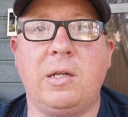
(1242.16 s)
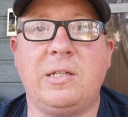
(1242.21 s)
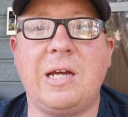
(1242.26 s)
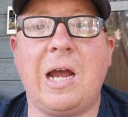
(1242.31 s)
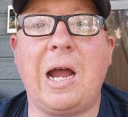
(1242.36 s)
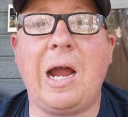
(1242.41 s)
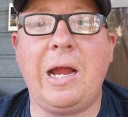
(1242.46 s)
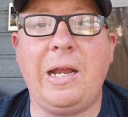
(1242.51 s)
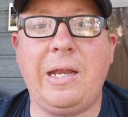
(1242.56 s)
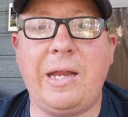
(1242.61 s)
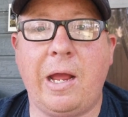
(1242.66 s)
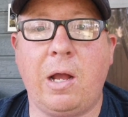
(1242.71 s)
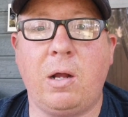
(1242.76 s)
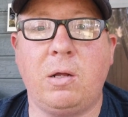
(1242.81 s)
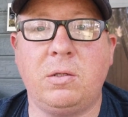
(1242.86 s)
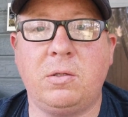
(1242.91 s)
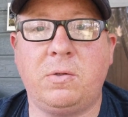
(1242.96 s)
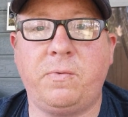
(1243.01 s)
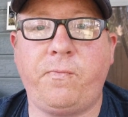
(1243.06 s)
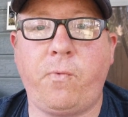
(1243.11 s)
tie
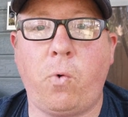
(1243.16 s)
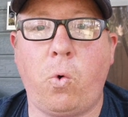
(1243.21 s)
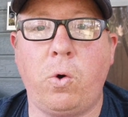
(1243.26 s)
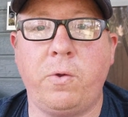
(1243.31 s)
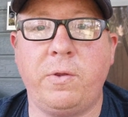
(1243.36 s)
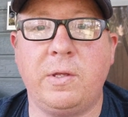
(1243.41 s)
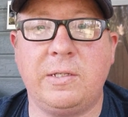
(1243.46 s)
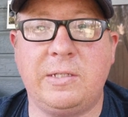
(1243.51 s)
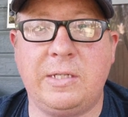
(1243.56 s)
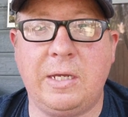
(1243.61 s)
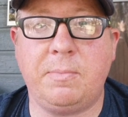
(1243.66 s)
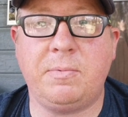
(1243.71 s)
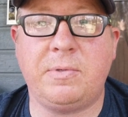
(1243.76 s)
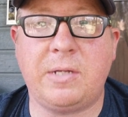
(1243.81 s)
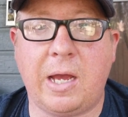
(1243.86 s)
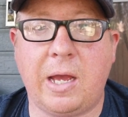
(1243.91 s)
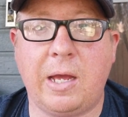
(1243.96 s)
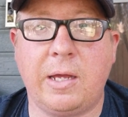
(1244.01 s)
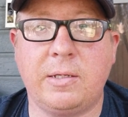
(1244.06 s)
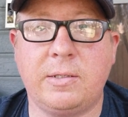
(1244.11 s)
downs for the zip
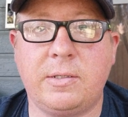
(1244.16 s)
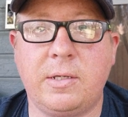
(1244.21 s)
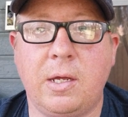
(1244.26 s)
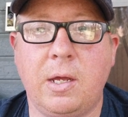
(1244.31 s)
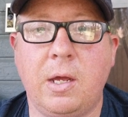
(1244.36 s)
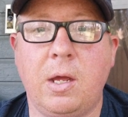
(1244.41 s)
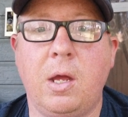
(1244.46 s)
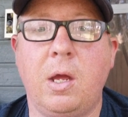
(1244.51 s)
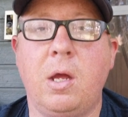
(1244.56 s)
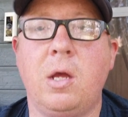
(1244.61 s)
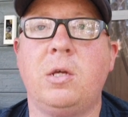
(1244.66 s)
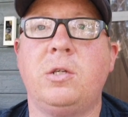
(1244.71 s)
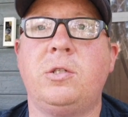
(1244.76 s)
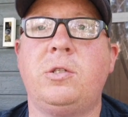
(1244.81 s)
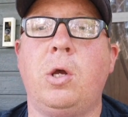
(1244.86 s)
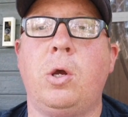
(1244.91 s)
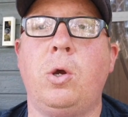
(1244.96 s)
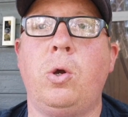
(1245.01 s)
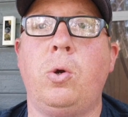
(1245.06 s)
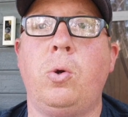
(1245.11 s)
ties.
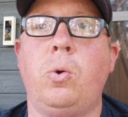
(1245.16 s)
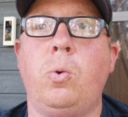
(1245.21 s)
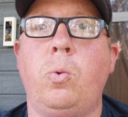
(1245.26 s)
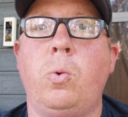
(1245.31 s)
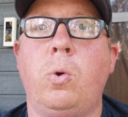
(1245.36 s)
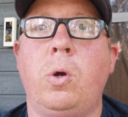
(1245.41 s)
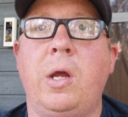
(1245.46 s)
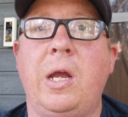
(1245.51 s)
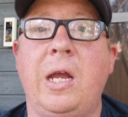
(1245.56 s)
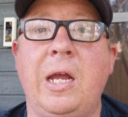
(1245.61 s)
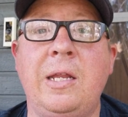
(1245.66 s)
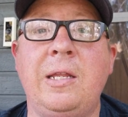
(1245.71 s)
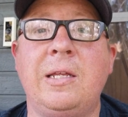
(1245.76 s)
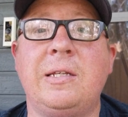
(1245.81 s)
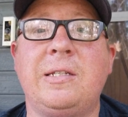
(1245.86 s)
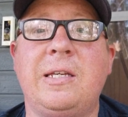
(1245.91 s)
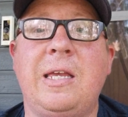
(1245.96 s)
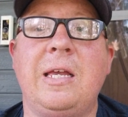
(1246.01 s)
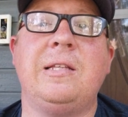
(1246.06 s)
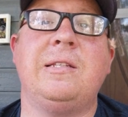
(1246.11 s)
So in
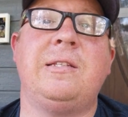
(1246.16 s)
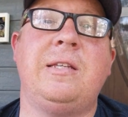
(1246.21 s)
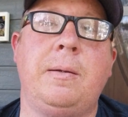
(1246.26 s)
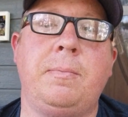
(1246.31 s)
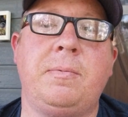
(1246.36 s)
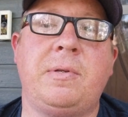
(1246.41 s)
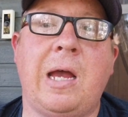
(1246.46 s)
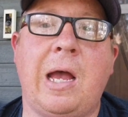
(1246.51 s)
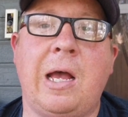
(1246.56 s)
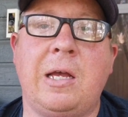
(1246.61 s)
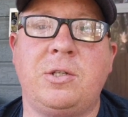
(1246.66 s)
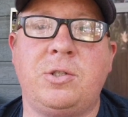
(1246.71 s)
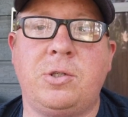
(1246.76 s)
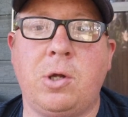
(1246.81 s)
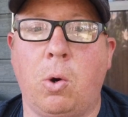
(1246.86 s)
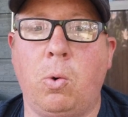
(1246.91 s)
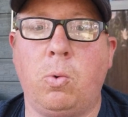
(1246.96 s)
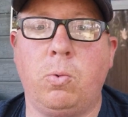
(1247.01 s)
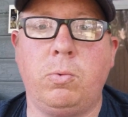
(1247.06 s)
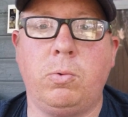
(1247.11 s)
this kit, zip ties
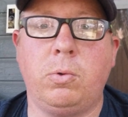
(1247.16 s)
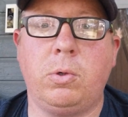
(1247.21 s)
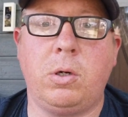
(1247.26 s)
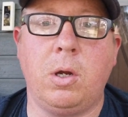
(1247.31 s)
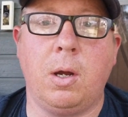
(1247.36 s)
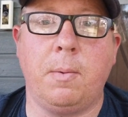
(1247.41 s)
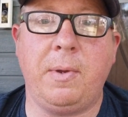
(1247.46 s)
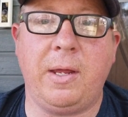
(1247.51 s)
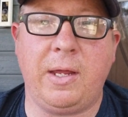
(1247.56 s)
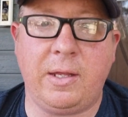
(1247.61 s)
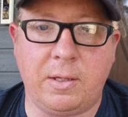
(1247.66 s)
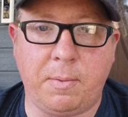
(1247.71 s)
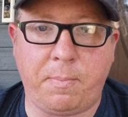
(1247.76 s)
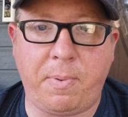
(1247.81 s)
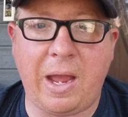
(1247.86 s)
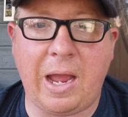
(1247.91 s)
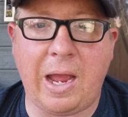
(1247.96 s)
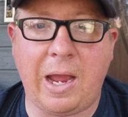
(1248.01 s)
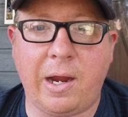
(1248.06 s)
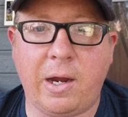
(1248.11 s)
don't come in the
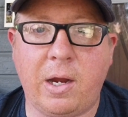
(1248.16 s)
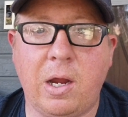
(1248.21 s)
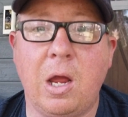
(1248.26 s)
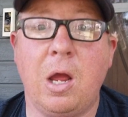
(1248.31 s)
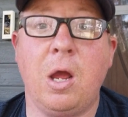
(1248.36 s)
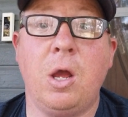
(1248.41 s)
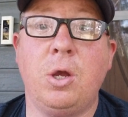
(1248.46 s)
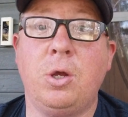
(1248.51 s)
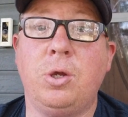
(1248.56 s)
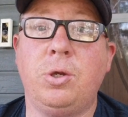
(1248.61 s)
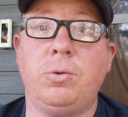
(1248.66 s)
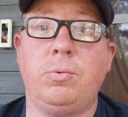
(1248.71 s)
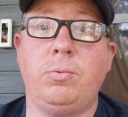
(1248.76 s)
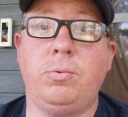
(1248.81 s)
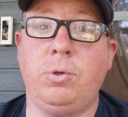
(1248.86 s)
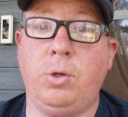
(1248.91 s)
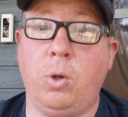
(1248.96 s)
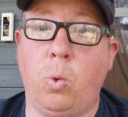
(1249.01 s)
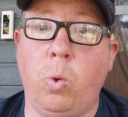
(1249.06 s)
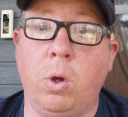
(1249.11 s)
pack.
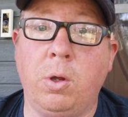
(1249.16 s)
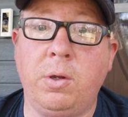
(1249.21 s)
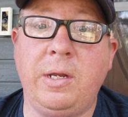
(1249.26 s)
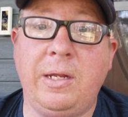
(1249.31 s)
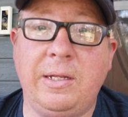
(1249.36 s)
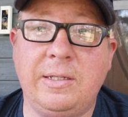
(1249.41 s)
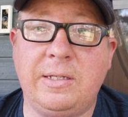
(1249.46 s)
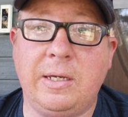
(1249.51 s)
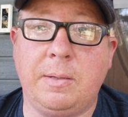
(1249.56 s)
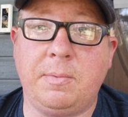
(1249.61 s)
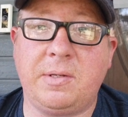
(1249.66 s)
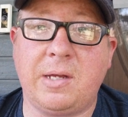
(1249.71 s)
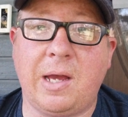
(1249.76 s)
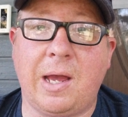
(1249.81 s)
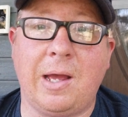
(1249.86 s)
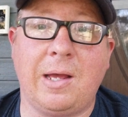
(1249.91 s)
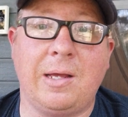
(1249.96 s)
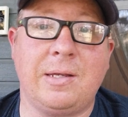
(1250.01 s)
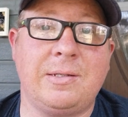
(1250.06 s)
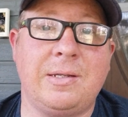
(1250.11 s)
You will need zip
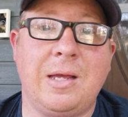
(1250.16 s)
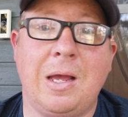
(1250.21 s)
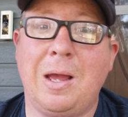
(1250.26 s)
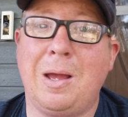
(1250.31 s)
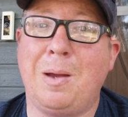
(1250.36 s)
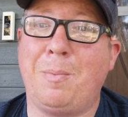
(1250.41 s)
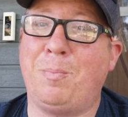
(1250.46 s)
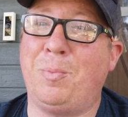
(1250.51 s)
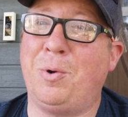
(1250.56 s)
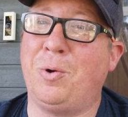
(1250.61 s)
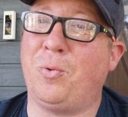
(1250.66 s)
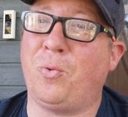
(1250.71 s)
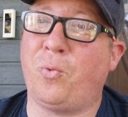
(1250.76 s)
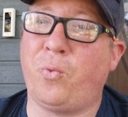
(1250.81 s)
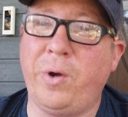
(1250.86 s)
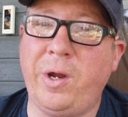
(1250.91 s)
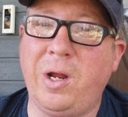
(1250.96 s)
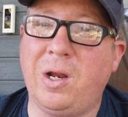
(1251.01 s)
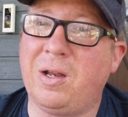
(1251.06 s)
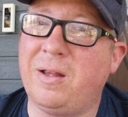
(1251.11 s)
ties, but
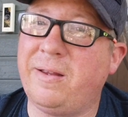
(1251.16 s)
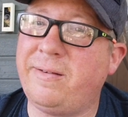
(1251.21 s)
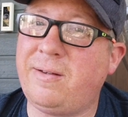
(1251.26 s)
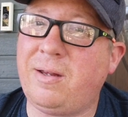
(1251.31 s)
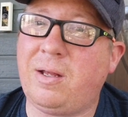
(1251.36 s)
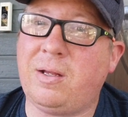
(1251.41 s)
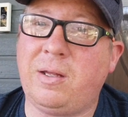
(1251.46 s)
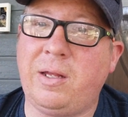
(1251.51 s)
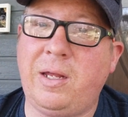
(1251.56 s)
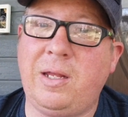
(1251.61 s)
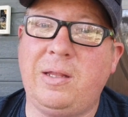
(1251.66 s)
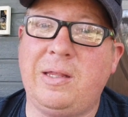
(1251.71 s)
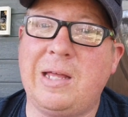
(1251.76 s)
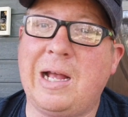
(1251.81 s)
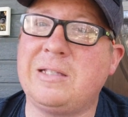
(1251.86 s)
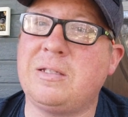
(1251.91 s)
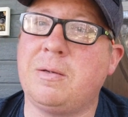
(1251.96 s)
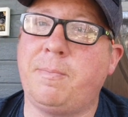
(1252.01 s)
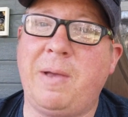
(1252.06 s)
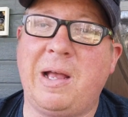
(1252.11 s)
realistically,
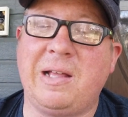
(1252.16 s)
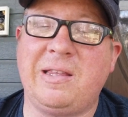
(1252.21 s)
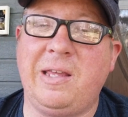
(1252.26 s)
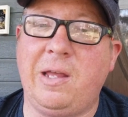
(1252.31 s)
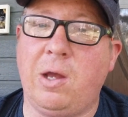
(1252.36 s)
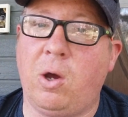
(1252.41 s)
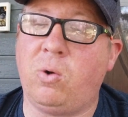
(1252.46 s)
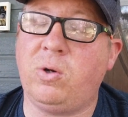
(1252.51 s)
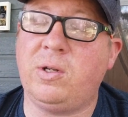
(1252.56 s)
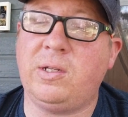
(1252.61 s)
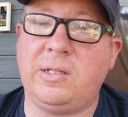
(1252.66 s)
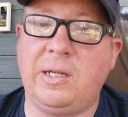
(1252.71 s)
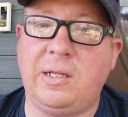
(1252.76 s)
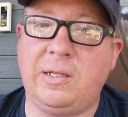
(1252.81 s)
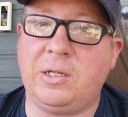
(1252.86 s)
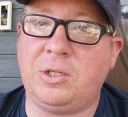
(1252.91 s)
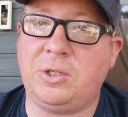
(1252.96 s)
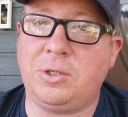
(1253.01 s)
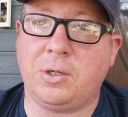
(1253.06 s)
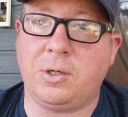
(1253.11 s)
that's about the only
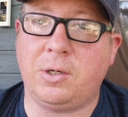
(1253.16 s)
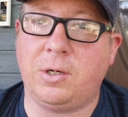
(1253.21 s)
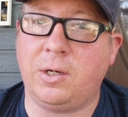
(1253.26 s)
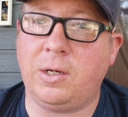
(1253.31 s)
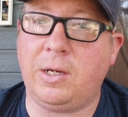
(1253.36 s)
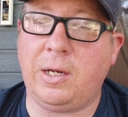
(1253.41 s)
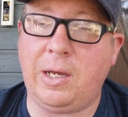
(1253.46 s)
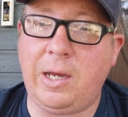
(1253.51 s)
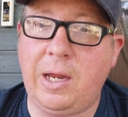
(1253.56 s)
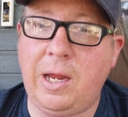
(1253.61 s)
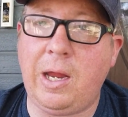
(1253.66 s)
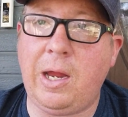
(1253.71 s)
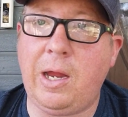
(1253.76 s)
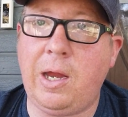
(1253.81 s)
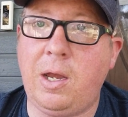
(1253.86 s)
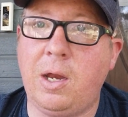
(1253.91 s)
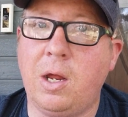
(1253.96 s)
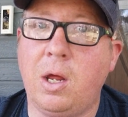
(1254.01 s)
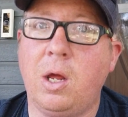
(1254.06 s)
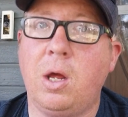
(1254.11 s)
thing that you're gonna
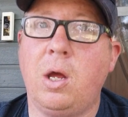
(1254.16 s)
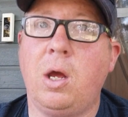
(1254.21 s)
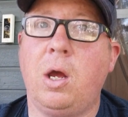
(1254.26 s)
need